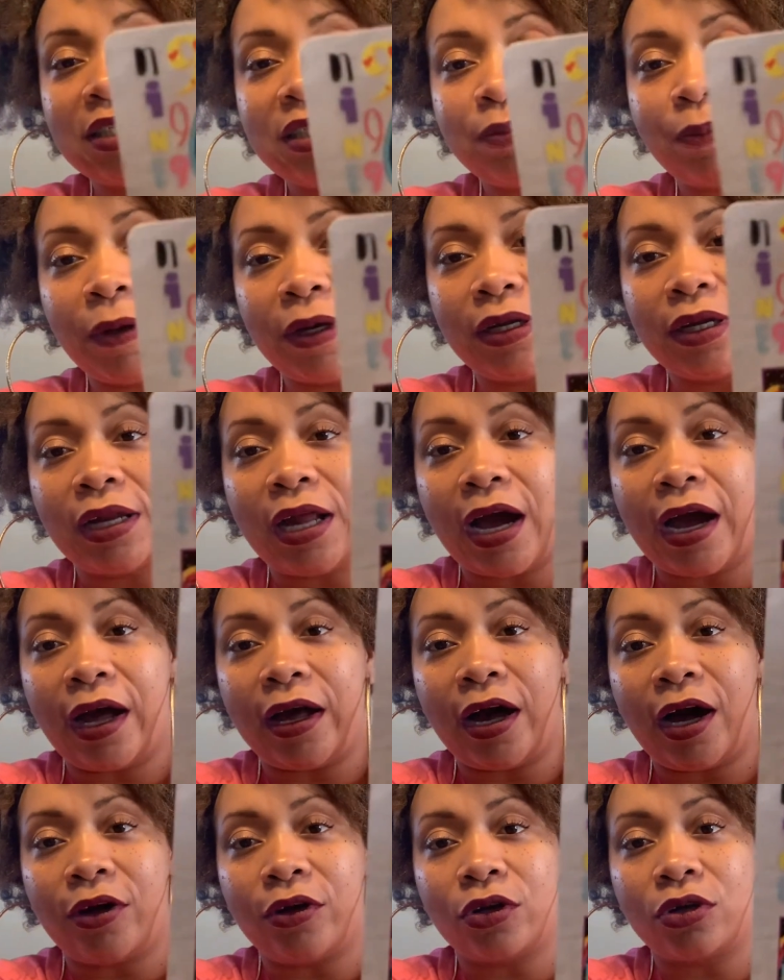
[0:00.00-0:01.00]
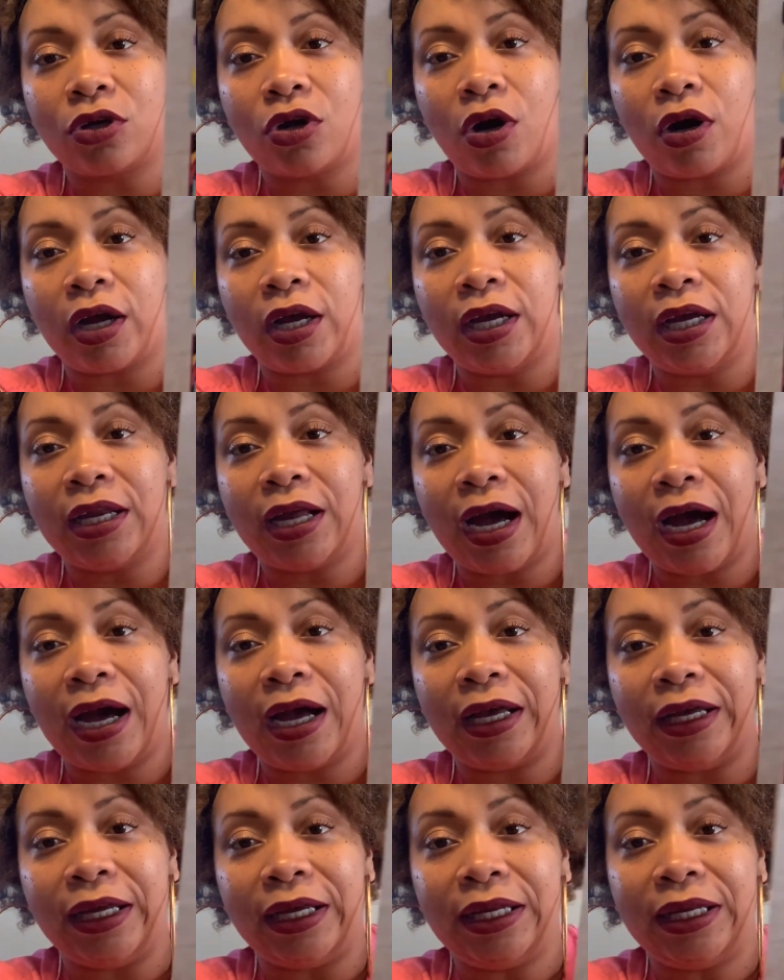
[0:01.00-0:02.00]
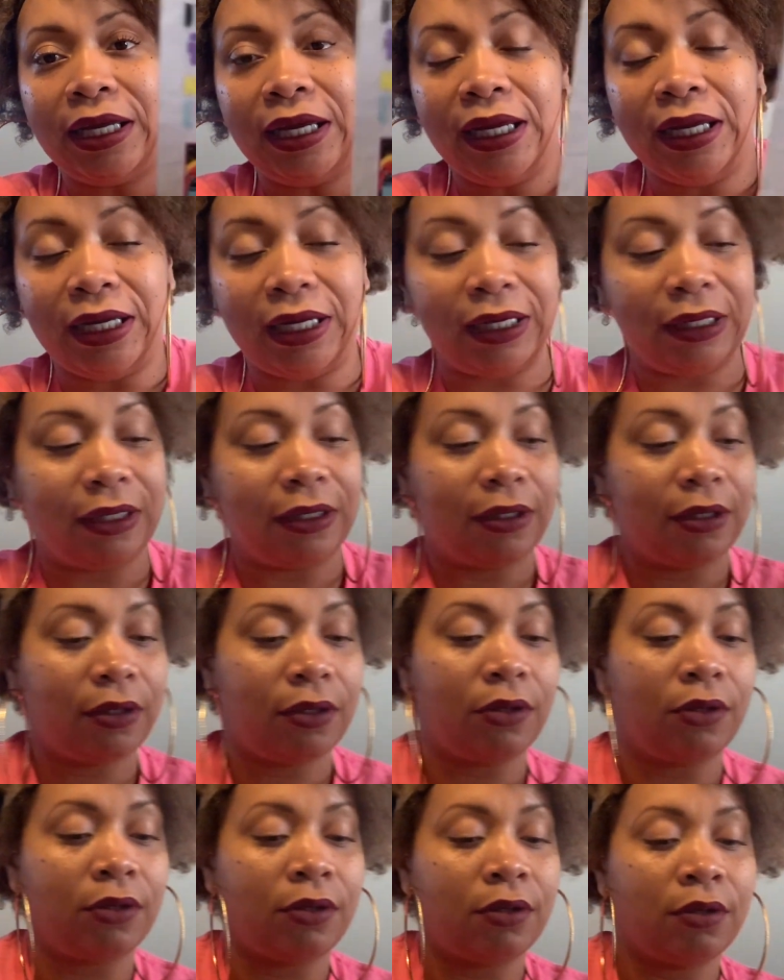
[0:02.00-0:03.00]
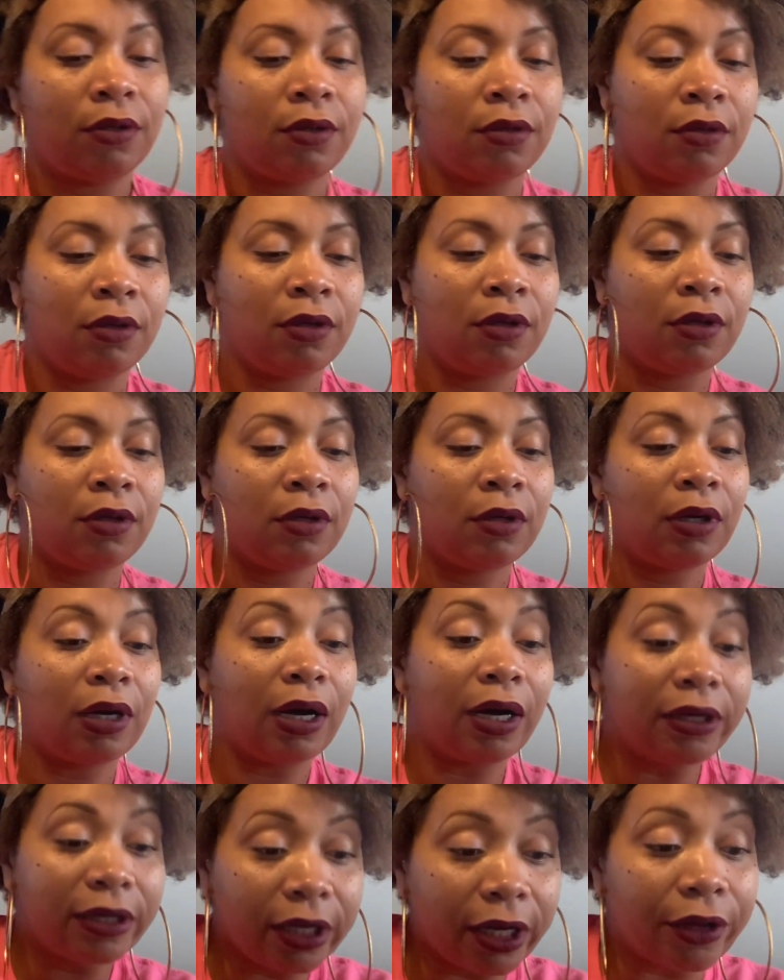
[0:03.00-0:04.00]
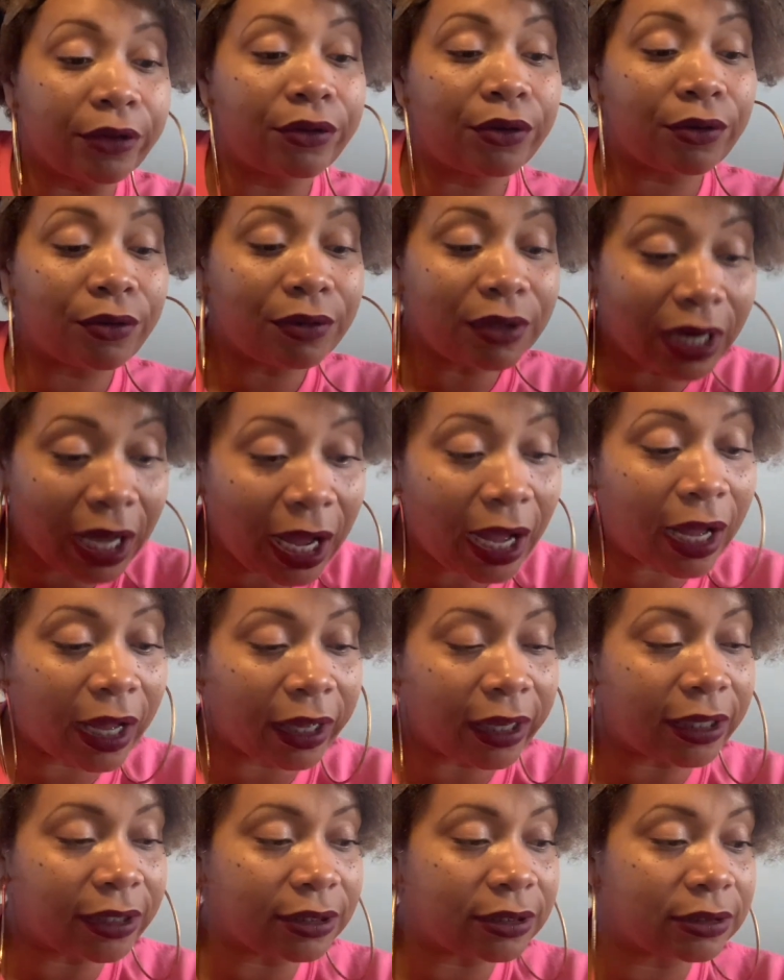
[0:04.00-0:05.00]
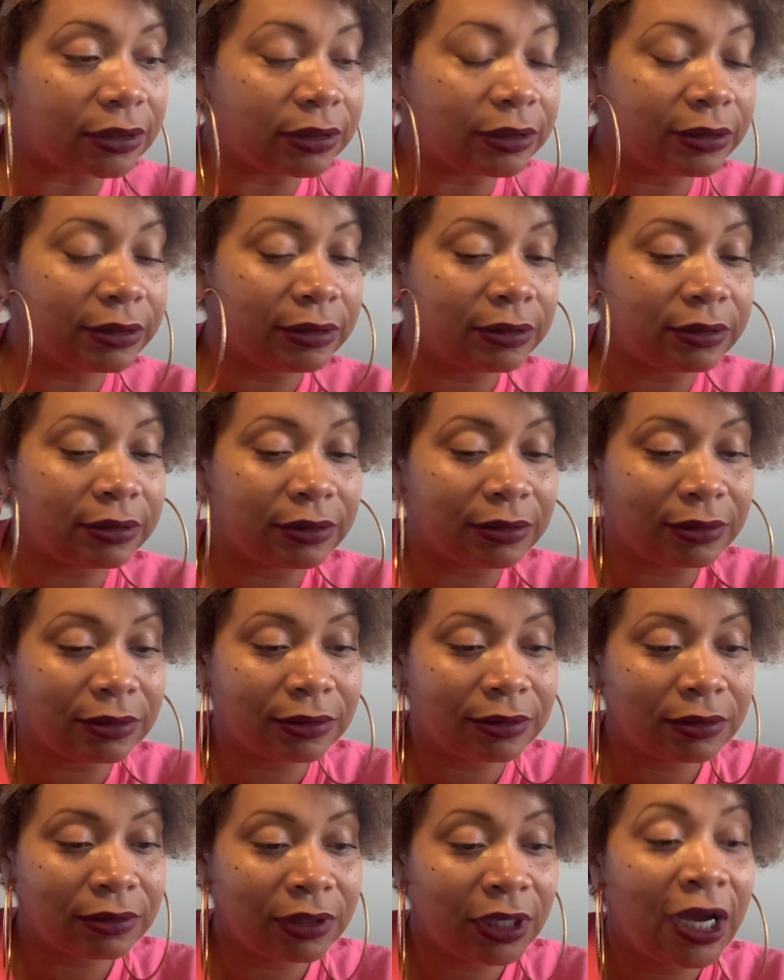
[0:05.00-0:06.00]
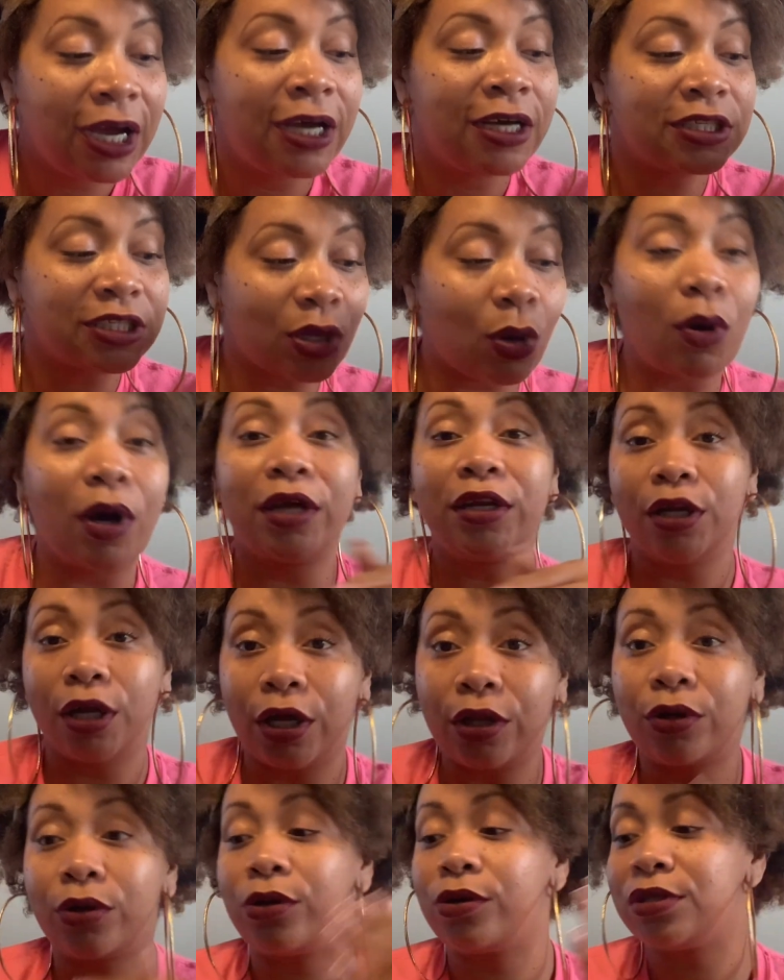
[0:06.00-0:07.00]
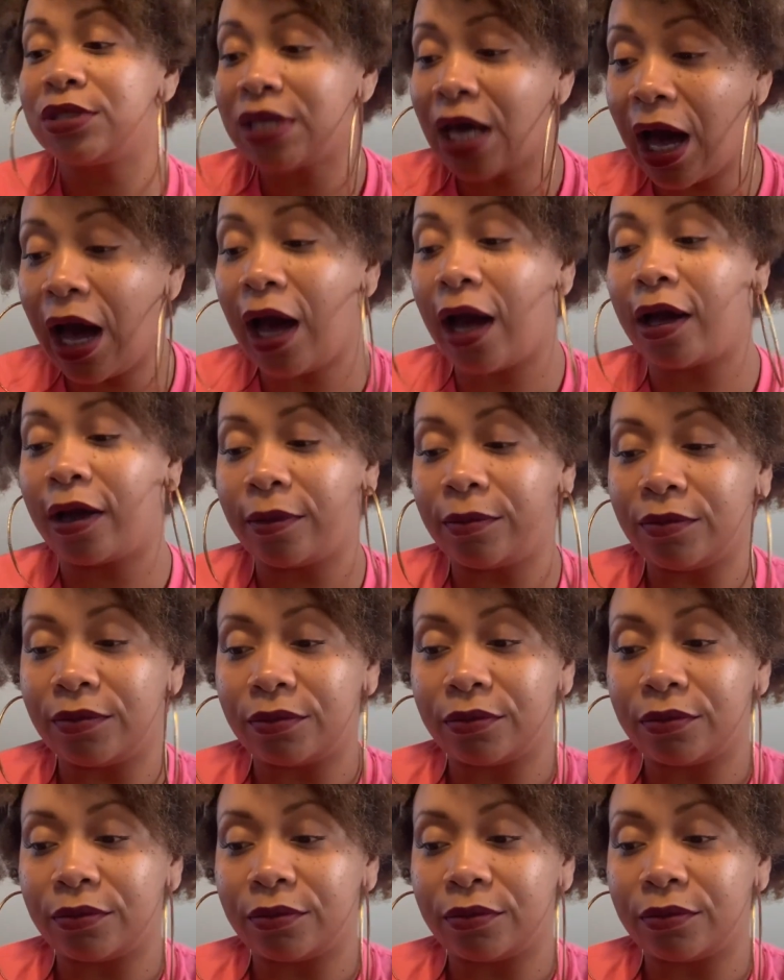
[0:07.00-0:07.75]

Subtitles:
spelled it out on the card. N-I-N-E. Another 9. So another time.